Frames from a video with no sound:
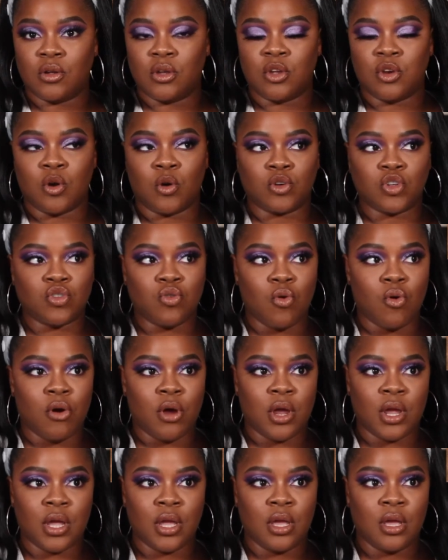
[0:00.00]
You know,
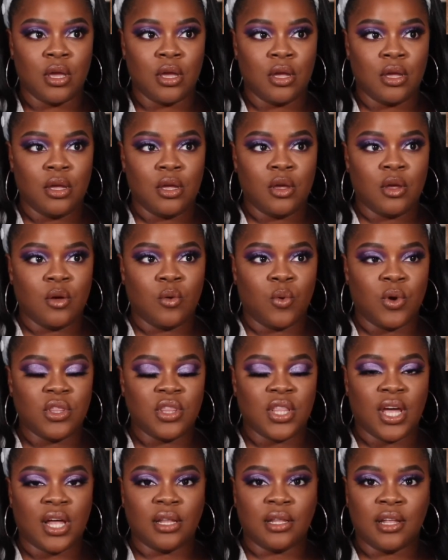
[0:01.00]
Troy with
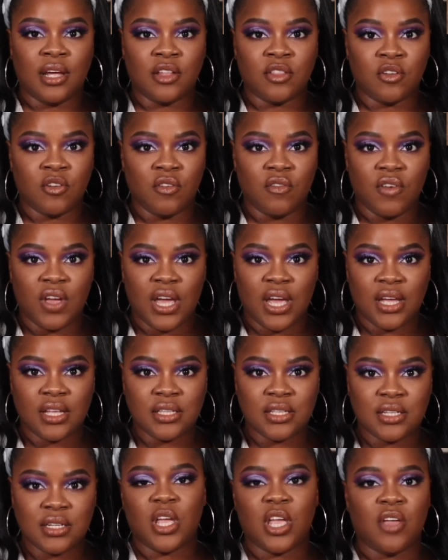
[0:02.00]
that leather
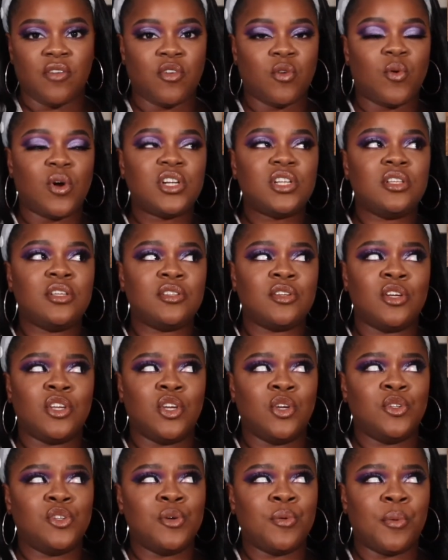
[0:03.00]
vest. If you're watching this on
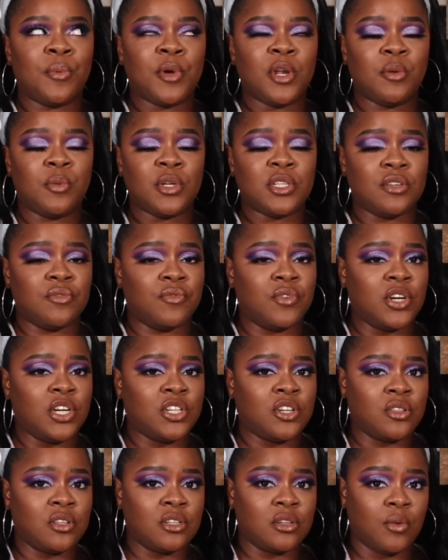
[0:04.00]
YouTube, I'm going to put some footage
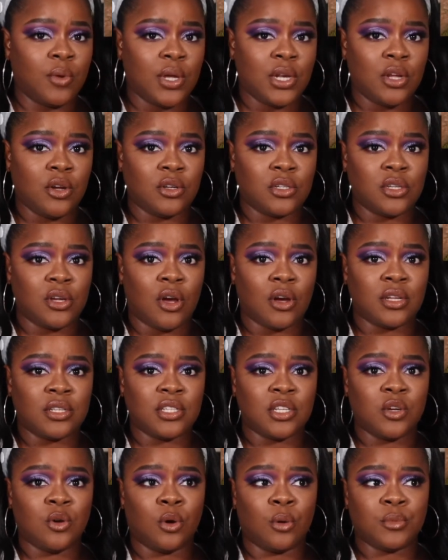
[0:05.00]
on the screen here so y'all can
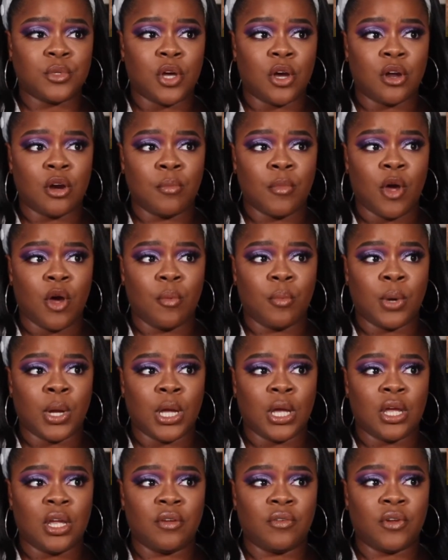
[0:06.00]
see who I'm talking about. But
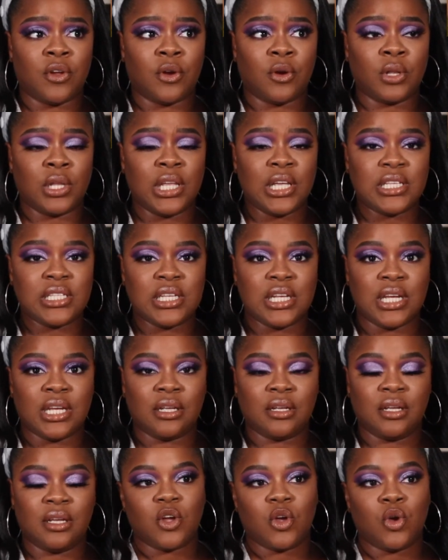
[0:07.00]
if you're listening,
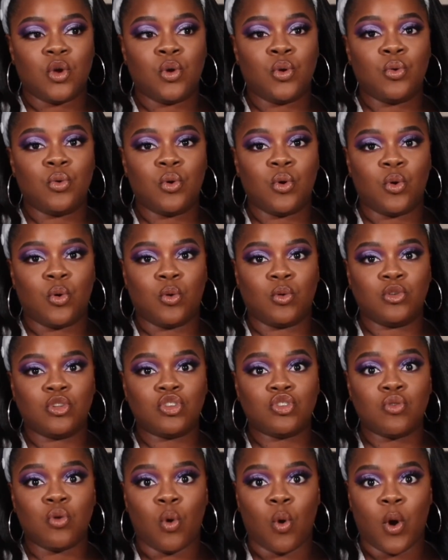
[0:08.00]
Google
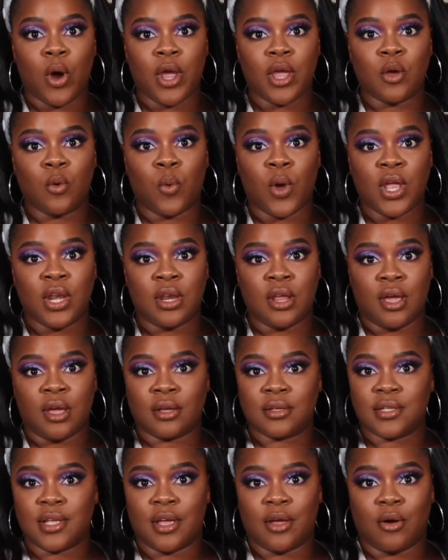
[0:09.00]
Troy Waiting to
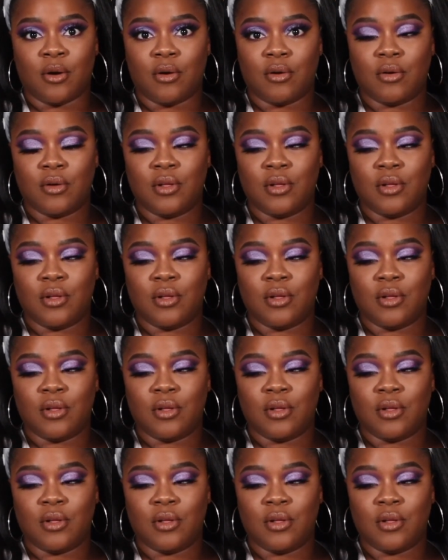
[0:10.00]
Exhale.